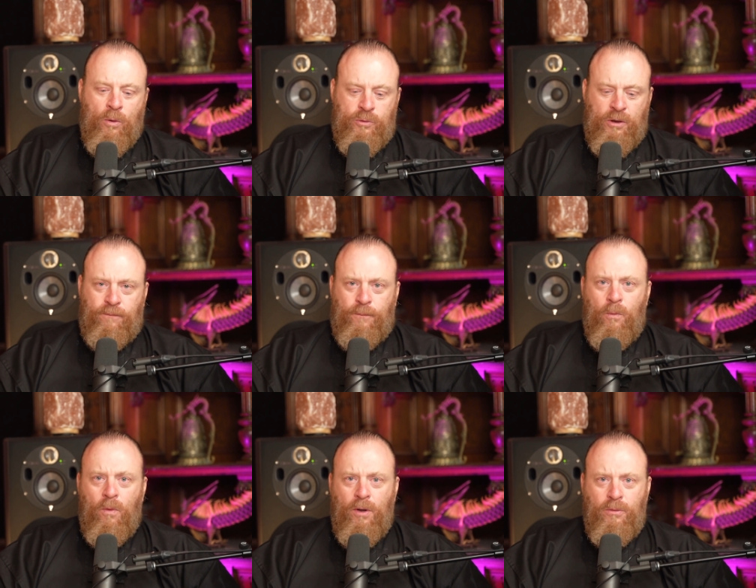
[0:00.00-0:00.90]

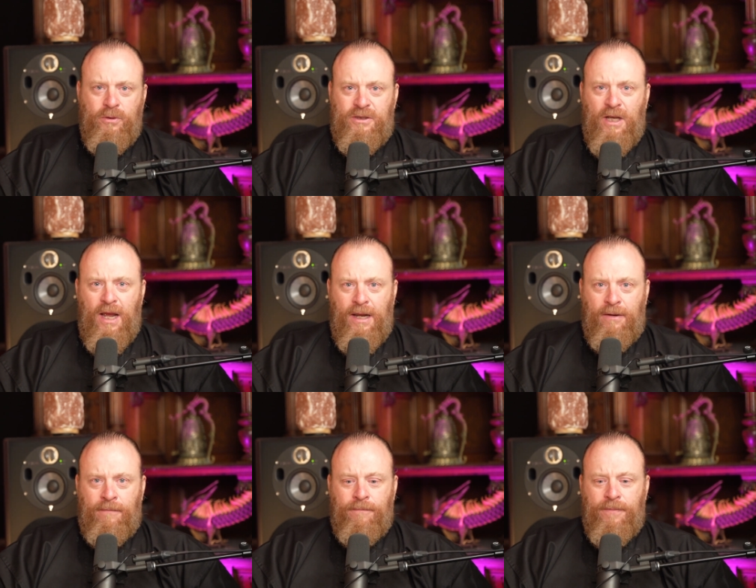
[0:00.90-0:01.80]
Jifu, what are you
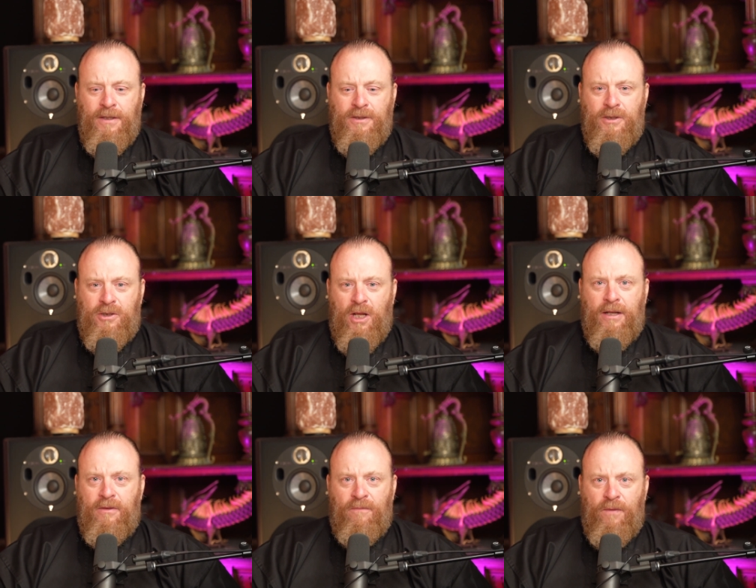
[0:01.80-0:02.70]
saying? This is
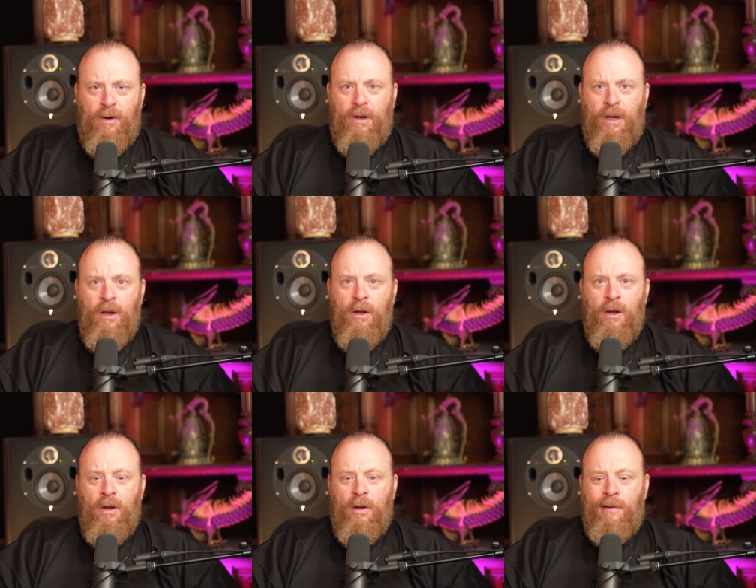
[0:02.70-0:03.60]
like the very...
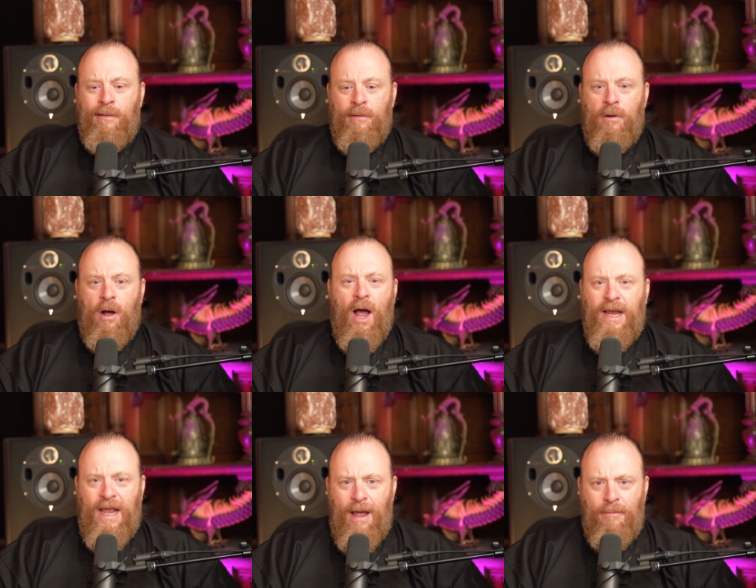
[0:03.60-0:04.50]
I
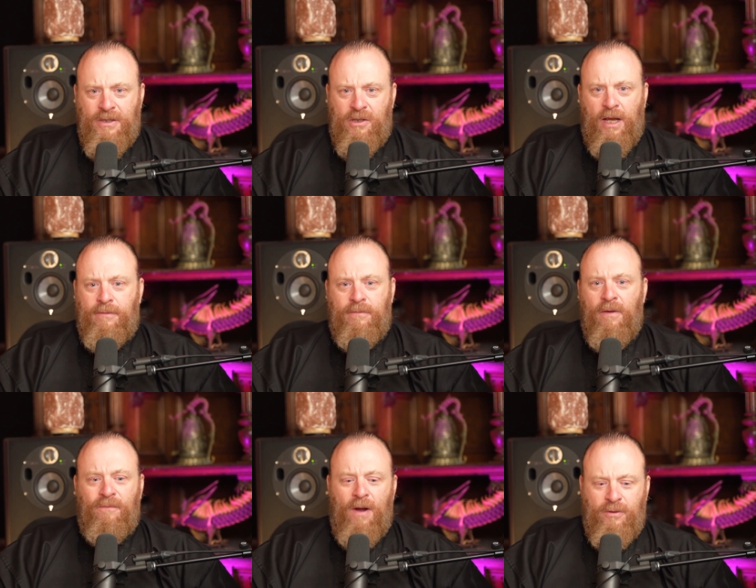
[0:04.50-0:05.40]
am is like
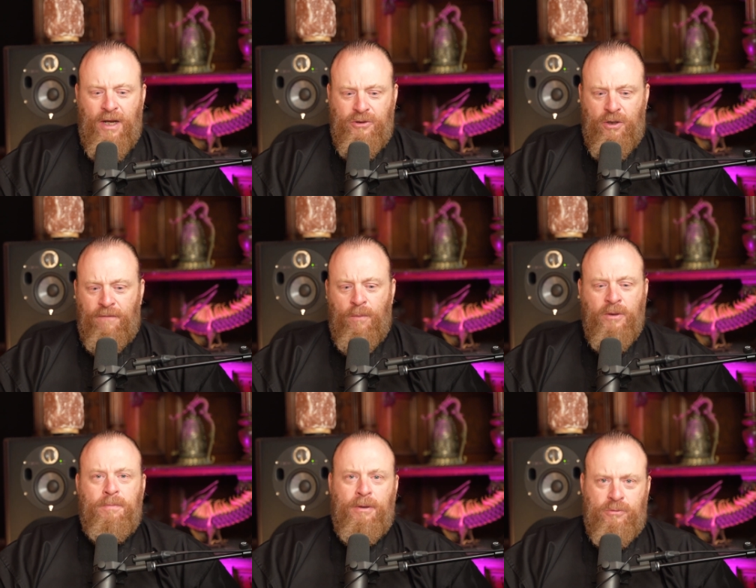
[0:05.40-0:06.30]
the foundation of
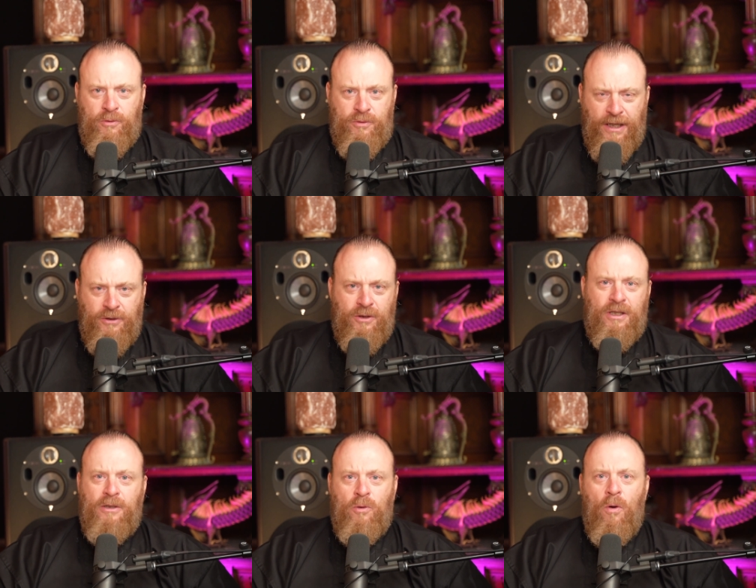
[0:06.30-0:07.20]
most spiritual teachers
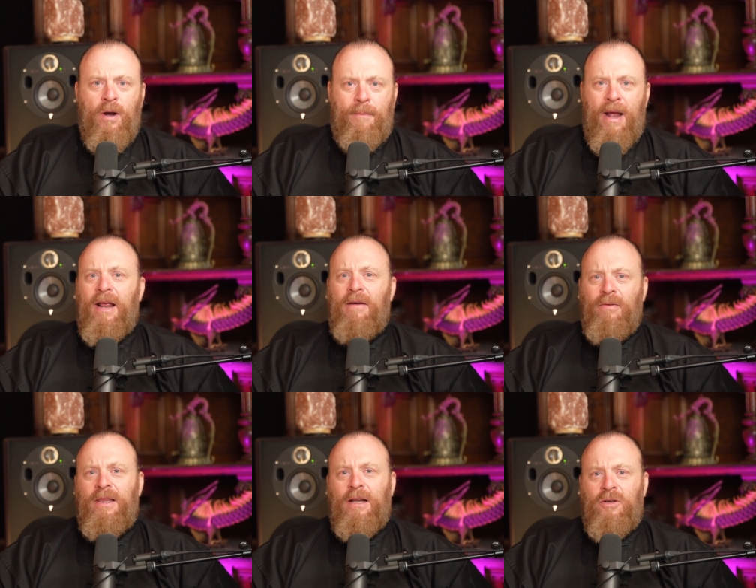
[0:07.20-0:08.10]
that talk about
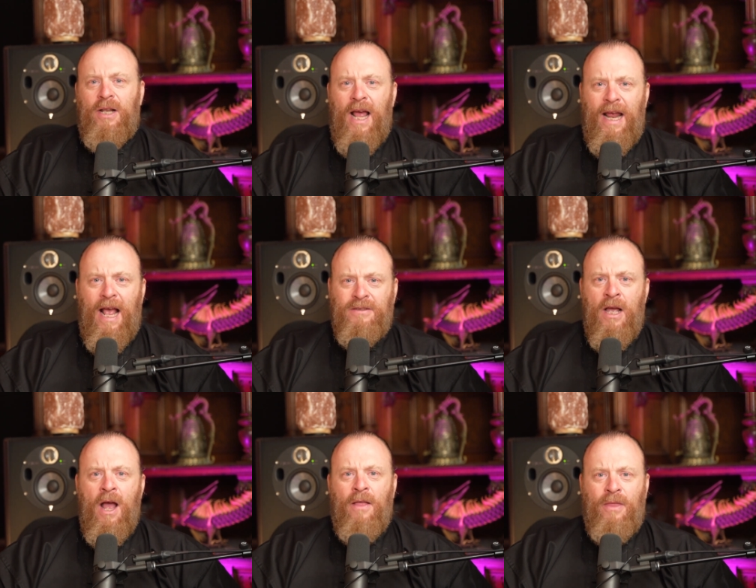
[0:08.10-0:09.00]
everything today as
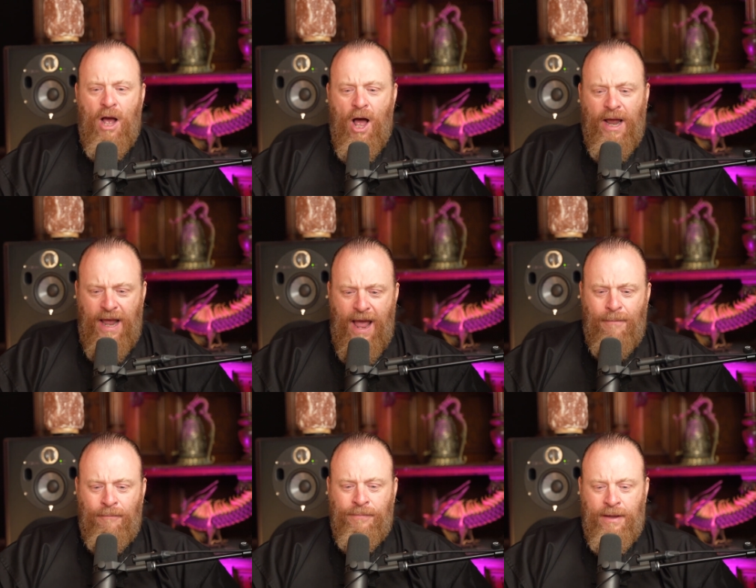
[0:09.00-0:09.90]
the I
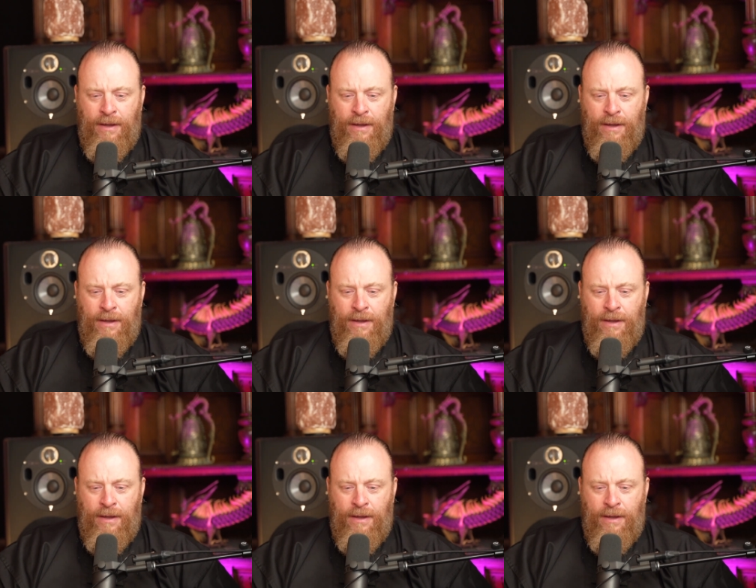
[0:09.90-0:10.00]
am.